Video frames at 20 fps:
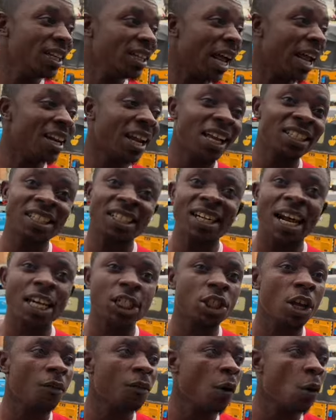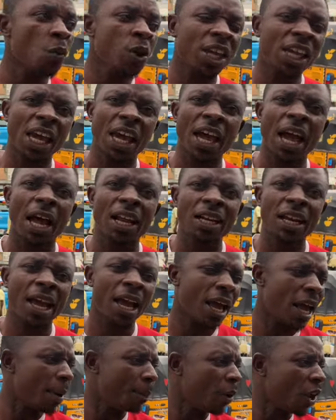That Nigeria is not for Wike and
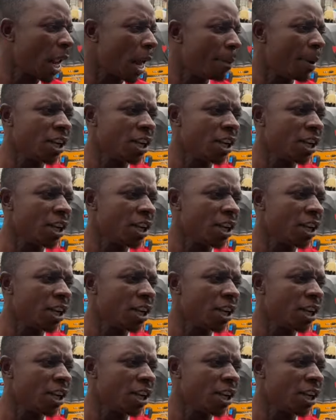Bola